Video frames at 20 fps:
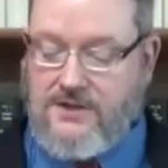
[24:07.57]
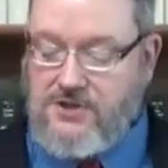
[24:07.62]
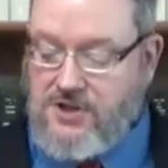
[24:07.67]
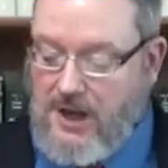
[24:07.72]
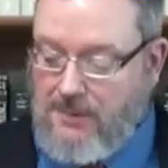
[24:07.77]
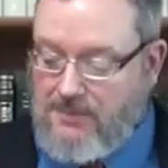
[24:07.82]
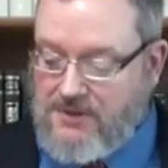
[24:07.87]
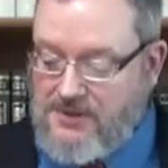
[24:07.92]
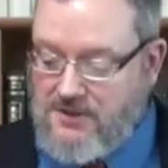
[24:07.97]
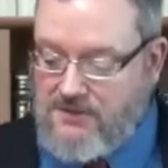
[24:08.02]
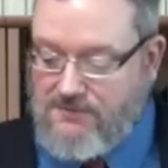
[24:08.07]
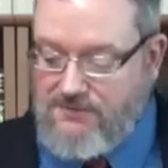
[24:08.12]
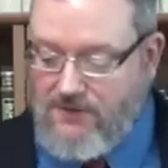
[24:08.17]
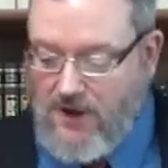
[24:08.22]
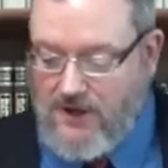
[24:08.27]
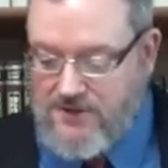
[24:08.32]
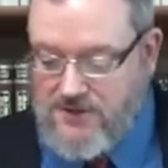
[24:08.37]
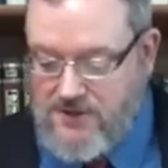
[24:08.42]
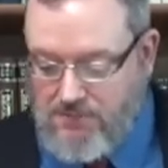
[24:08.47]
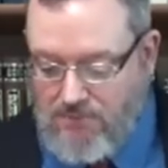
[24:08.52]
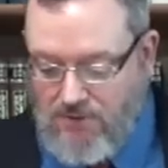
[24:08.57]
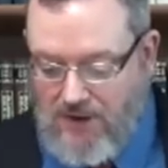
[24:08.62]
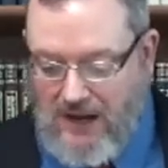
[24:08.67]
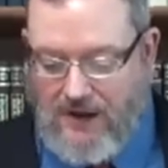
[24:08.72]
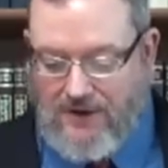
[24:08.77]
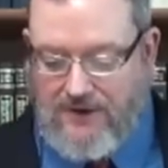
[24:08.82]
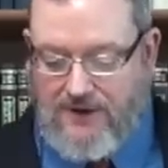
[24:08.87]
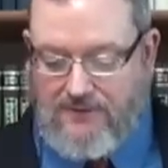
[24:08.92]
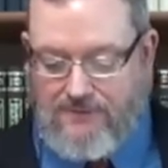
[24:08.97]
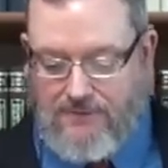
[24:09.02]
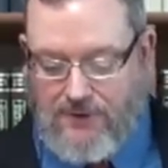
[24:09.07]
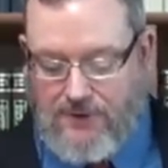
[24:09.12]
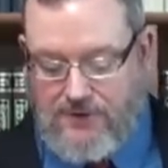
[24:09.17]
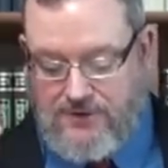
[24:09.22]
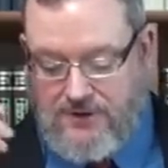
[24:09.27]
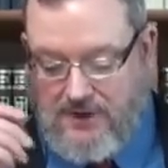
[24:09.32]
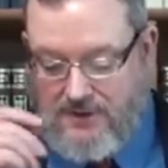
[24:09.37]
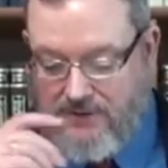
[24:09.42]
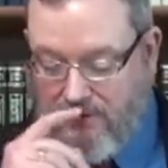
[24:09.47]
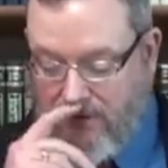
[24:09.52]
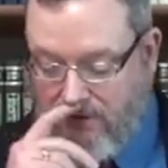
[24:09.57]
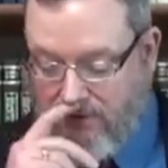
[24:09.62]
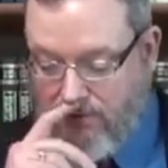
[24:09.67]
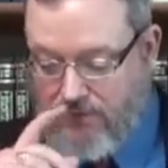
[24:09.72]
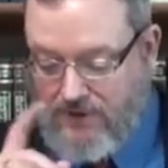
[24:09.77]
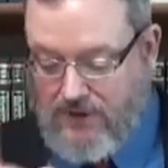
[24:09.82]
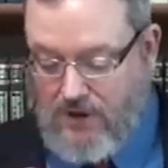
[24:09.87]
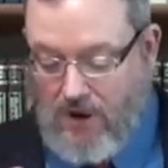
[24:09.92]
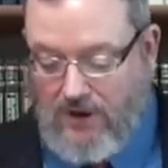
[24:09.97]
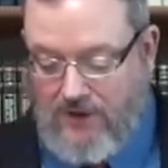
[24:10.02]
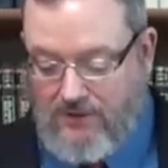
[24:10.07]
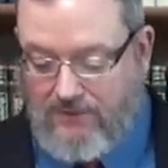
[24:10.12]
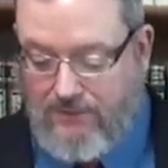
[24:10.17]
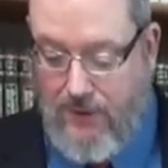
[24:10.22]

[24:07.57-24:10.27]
Jamieson Fausset Brown in verse in, regarding